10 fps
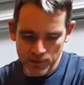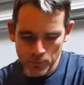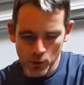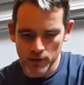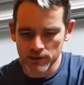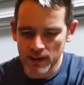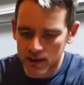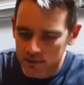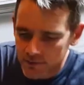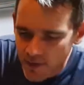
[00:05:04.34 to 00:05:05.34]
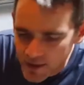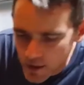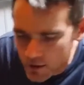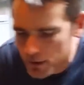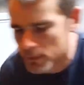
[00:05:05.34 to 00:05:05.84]
important thing, like I
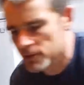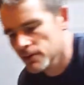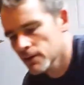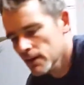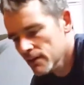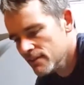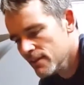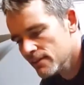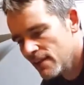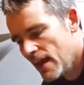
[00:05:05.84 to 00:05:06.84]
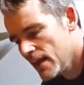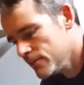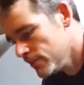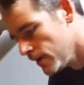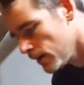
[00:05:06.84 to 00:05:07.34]
already mentioned, is this
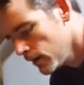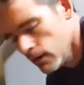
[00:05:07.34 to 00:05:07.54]
edge here.